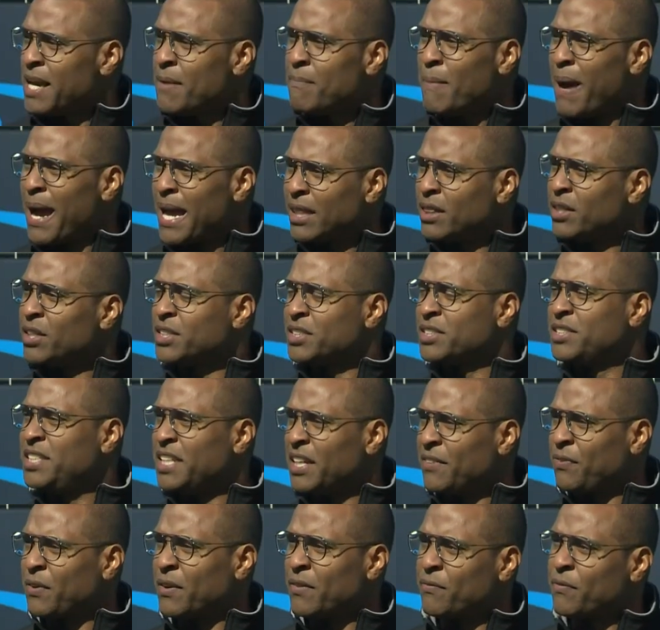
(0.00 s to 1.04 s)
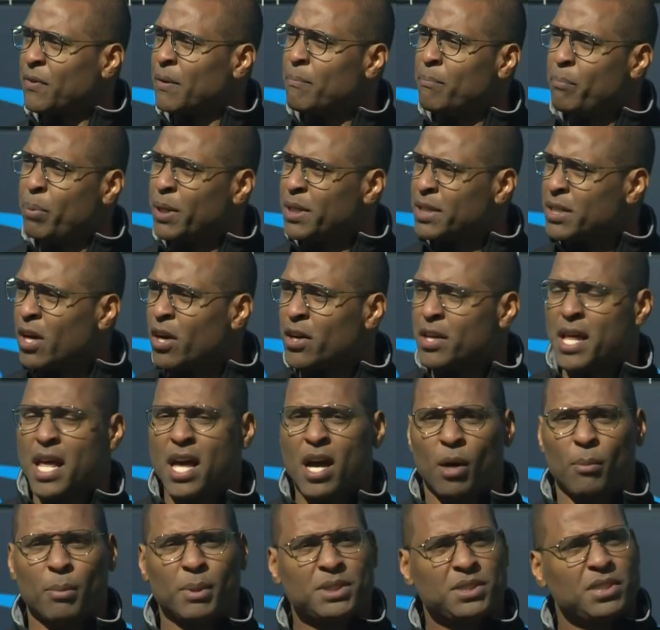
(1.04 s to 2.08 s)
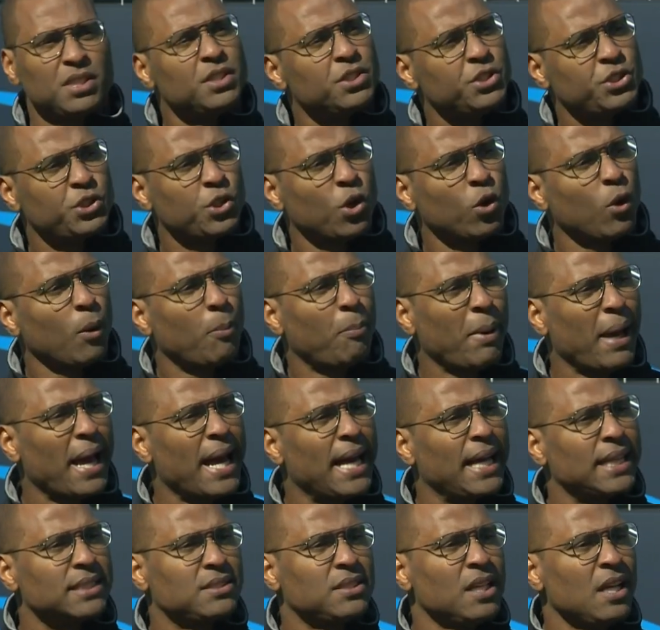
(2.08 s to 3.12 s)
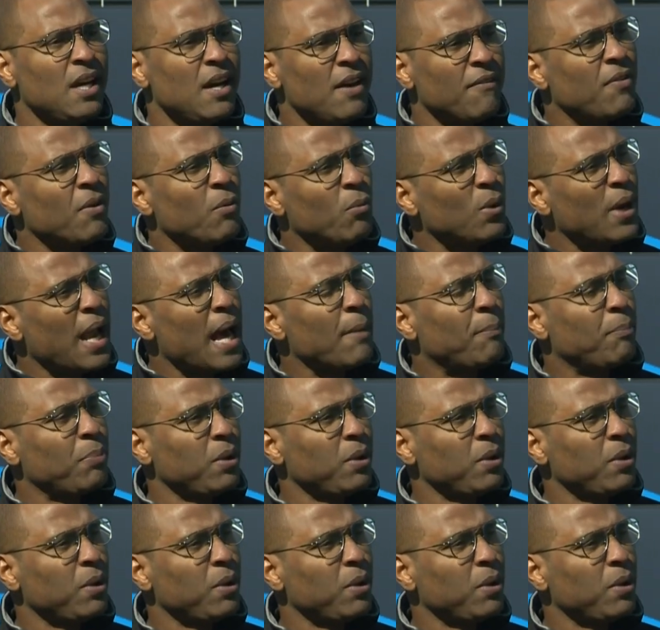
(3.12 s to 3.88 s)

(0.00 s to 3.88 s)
It might look different from putting on helmets and the shoulder pads from when I